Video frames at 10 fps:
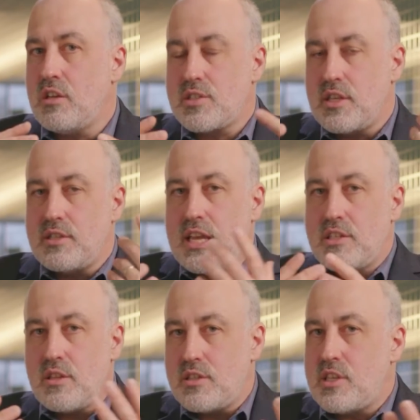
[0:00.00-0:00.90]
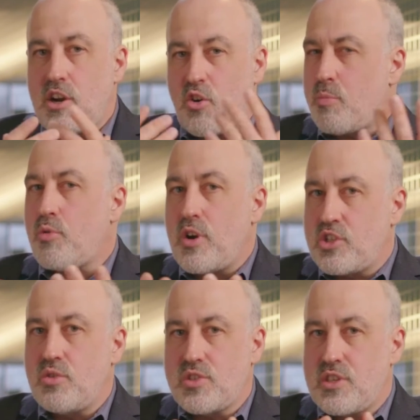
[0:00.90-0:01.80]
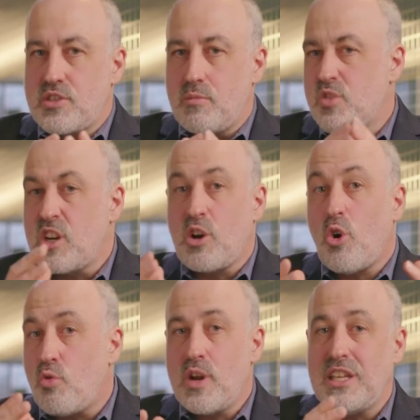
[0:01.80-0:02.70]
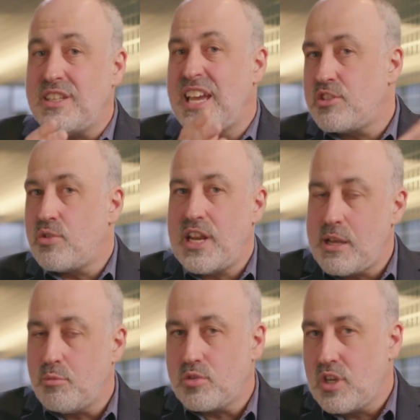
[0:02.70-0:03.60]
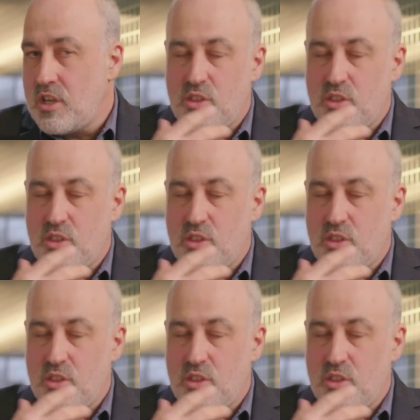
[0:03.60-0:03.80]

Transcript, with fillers: It's the data that's in our operational systems that are already data enabled.